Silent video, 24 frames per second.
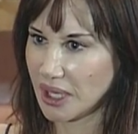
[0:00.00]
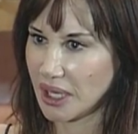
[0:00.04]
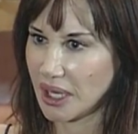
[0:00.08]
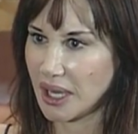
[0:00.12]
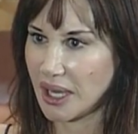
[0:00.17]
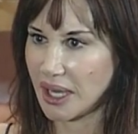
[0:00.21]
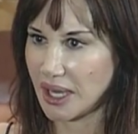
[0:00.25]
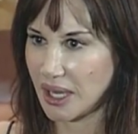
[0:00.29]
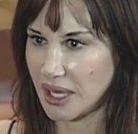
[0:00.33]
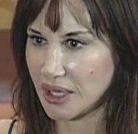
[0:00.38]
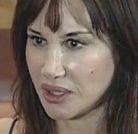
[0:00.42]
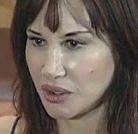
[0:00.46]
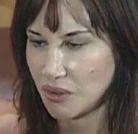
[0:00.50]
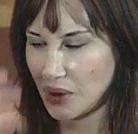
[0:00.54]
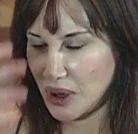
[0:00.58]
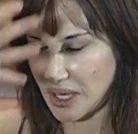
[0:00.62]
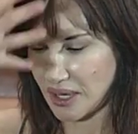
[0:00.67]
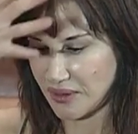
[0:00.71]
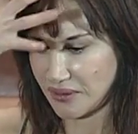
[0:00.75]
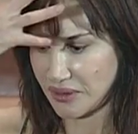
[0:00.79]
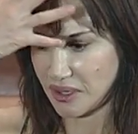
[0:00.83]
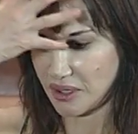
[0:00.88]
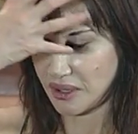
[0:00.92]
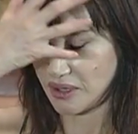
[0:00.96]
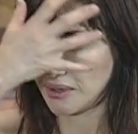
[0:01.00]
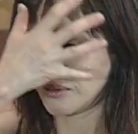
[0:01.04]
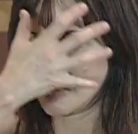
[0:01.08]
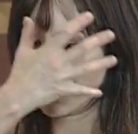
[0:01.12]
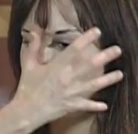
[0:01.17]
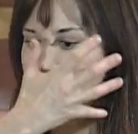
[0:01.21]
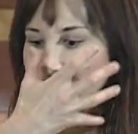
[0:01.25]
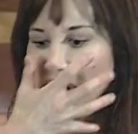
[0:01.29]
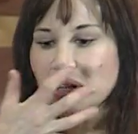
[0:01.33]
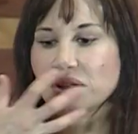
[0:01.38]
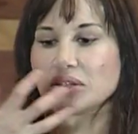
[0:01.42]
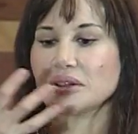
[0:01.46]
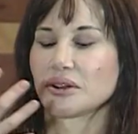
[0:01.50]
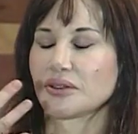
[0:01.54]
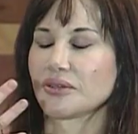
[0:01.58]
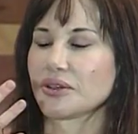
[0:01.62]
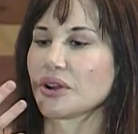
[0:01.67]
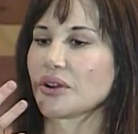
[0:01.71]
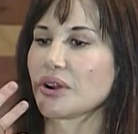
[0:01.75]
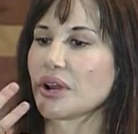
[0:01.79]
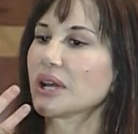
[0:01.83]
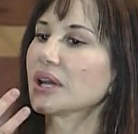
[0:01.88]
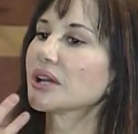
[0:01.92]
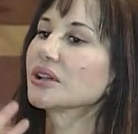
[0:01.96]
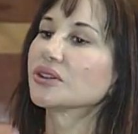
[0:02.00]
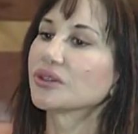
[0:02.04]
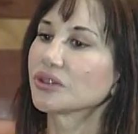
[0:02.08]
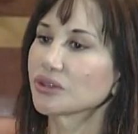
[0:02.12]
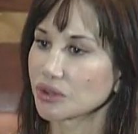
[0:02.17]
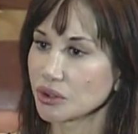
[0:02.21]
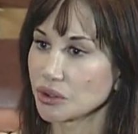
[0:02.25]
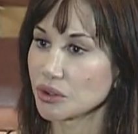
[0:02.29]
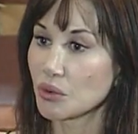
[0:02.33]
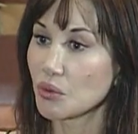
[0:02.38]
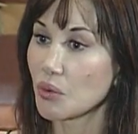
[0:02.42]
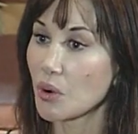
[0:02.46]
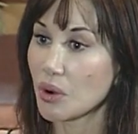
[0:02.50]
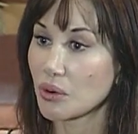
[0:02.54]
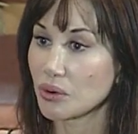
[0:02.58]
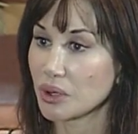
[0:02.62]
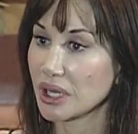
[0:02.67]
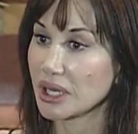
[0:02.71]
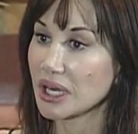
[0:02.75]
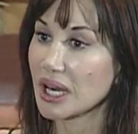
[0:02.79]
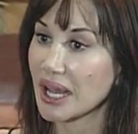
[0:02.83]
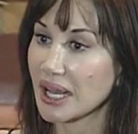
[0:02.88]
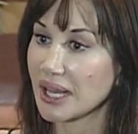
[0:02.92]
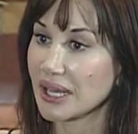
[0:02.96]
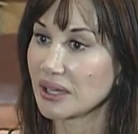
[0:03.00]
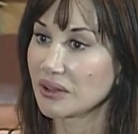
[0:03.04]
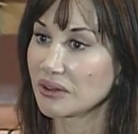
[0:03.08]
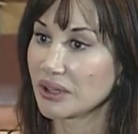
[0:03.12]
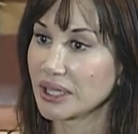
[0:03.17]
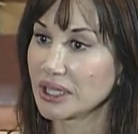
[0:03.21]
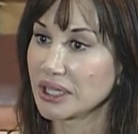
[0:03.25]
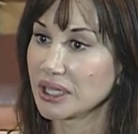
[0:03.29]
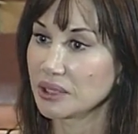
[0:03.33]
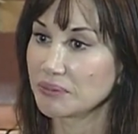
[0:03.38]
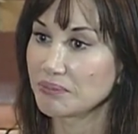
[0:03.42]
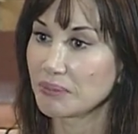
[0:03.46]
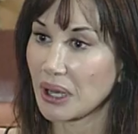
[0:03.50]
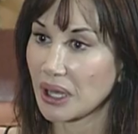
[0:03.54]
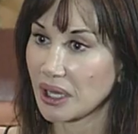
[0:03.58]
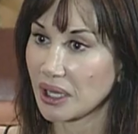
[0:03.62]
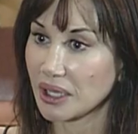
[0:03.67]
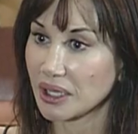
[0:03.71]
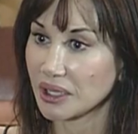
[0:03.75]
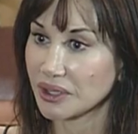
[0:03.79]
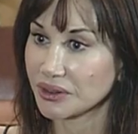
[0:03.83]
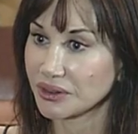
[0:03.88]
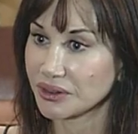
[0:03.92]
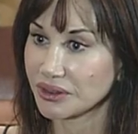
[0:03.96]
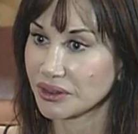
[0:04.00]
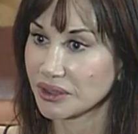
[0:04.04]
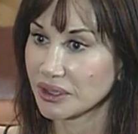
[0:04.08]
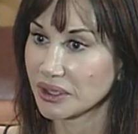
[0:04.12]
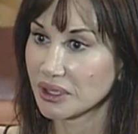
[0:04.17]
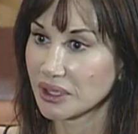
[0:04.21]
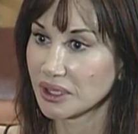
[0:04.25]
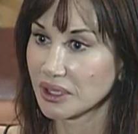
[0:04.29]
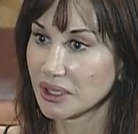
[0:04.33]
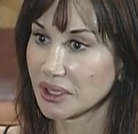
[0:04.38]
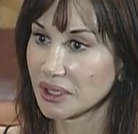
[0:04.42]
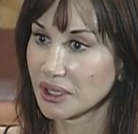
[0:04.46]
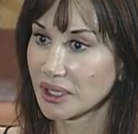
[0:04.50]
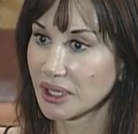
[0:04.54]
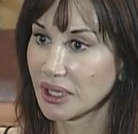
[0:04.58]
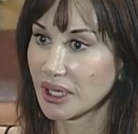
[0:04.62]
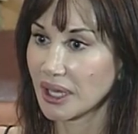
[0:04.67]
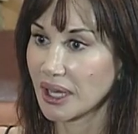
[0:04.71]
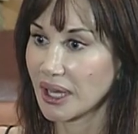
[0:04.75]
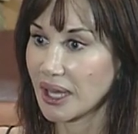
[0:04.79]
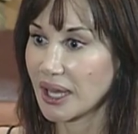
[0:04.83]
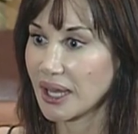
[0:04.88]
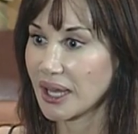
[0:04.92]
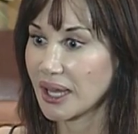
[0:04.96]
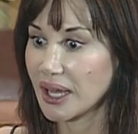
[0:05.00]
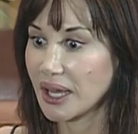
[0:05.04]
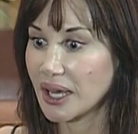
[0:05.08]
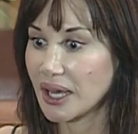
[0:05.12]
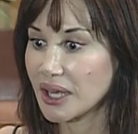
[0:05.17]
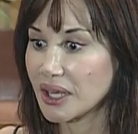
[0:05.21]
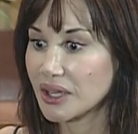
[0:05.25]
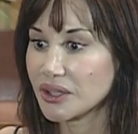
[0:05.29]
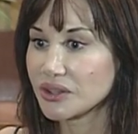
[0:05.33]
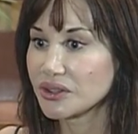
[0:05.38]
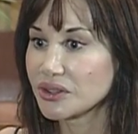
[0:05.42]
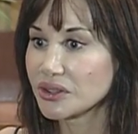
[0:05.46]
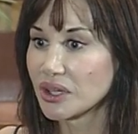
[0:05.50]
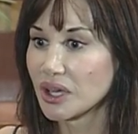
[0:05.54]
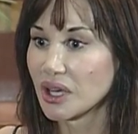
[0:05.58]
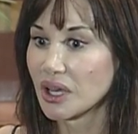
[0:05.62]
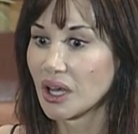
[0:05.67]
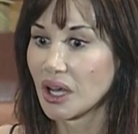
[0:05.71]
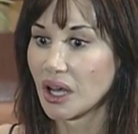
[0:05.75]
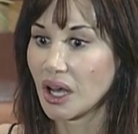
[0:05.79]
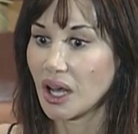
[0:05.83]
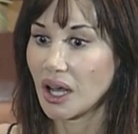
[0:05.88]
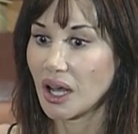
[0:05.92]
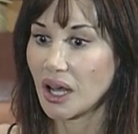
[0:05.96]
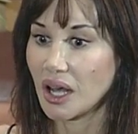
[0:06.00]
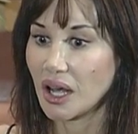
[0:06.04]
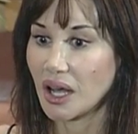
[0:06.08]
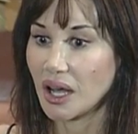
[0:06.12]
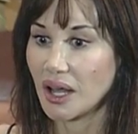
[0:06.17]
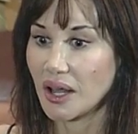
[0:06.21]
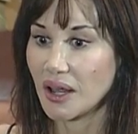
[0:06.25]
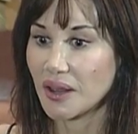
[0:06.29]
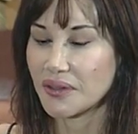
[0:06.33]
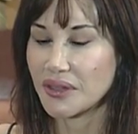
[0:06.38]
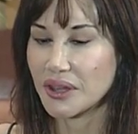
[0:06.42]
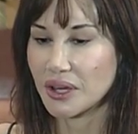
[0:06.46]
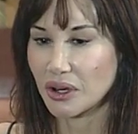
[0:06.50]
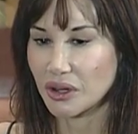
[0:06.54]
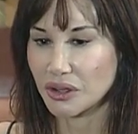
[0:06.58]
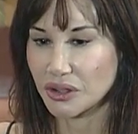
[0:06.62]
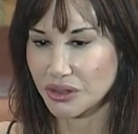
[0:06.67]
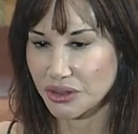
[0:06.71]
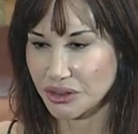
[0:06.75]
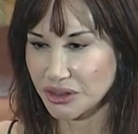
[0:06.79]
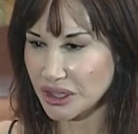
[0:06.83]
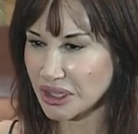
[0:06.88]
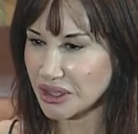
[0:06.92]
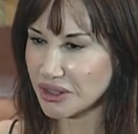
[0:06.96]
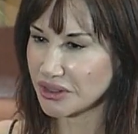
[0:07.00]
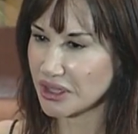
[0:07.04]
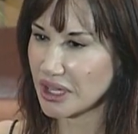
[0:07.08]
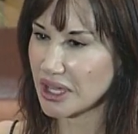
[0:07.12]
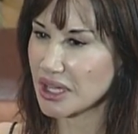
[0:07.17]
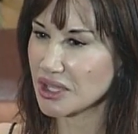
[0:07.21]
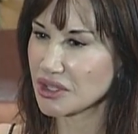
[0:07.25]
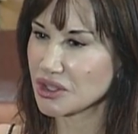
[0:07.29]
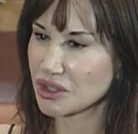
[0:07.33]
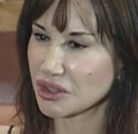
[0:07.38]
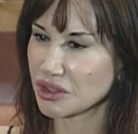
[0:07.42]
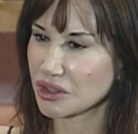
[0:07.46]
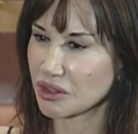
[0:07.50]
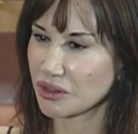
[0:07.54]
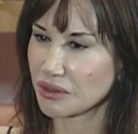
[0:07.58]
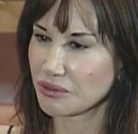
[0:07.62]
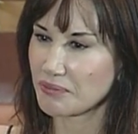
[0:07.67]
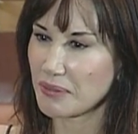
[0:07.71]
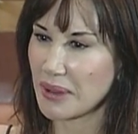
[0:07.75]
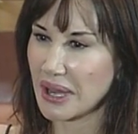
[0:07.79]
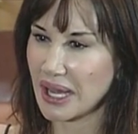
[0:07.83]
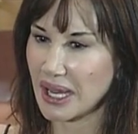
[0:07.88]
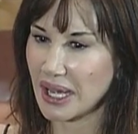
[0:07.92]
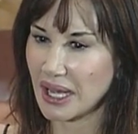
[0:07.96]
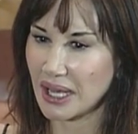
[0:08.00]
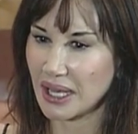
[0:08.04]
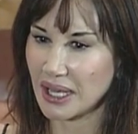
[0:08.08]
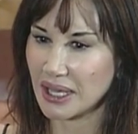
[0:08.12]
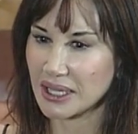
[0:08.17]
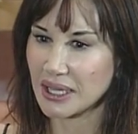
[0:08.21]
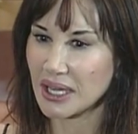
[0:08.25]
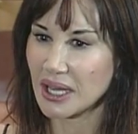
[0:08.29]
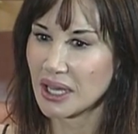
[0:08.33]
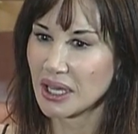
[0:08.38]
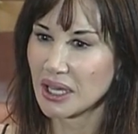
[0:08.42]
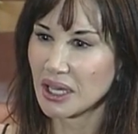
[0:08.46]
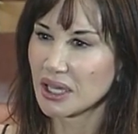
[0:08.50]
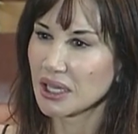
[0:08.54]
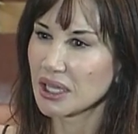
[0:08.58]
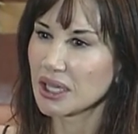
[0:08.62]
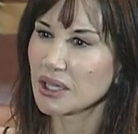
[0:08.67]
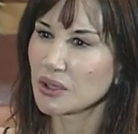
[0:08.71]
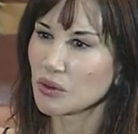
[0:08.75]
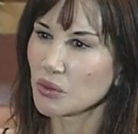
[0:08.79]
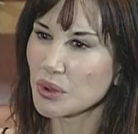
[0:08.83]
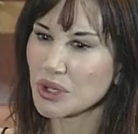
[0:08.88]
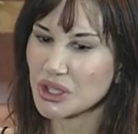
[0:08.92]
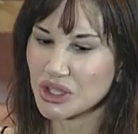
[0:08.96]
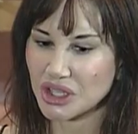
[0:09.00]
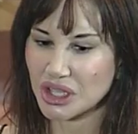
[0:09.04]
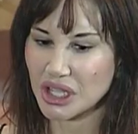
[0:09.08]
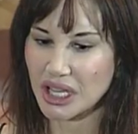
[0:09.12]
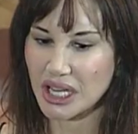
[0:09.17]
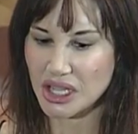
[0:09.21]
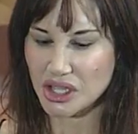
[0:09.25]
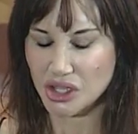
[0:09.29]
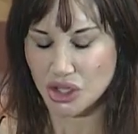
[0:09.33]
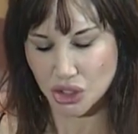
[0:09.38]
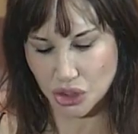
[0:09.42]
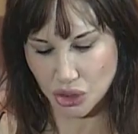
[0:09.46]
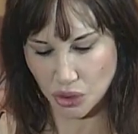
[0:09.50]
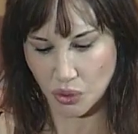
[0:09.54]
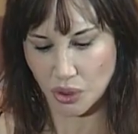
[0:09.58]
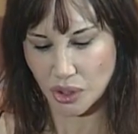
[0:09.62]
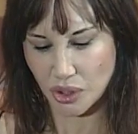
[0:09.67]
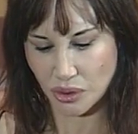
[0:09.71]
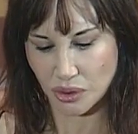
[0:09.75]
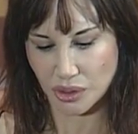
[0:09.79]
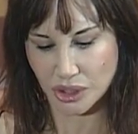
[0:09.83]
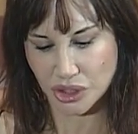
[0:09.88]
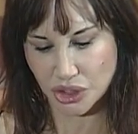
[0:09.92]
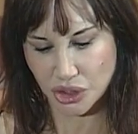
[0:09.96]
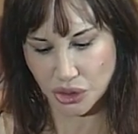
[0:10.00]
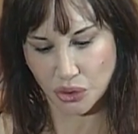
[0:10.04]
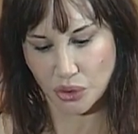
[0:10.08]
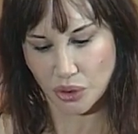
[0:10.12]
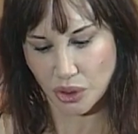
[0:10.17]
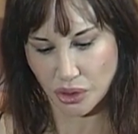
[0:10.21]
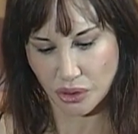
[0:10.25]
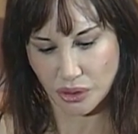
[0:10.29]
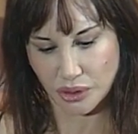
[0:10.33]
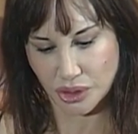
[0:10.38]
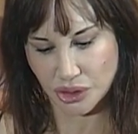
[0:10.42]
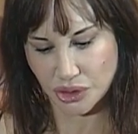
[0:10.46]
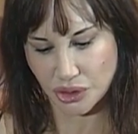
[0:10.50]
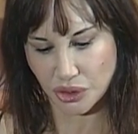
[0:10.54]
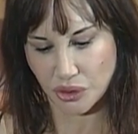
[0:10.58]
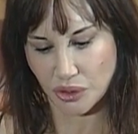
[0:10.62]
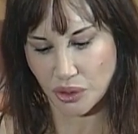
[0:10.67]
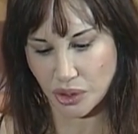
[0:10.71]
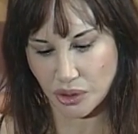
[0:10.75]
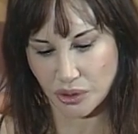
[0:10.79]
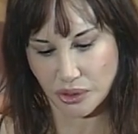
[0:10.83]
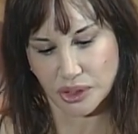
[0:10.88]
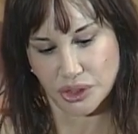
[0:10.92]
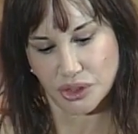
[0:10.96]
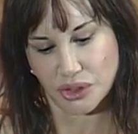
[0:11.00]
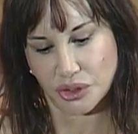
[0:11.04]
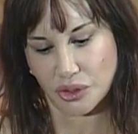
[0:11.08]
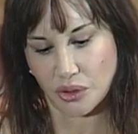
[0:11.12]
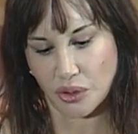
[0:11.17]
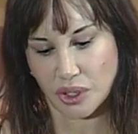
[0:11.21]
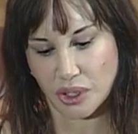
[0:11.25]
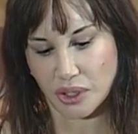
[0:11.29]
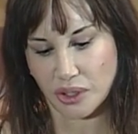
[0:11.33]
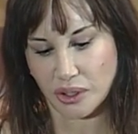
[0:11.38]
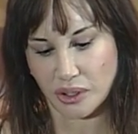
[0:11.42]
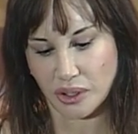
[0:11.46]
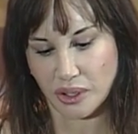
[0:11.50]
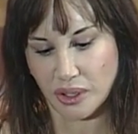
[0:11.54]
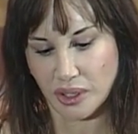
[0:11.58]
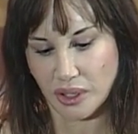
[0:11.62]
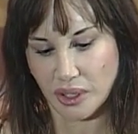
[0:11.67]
And you have a veil over your head so you won't inhale any bugs. And there are 6 ages of man in which you get shorter and shorter and shorter and shorter.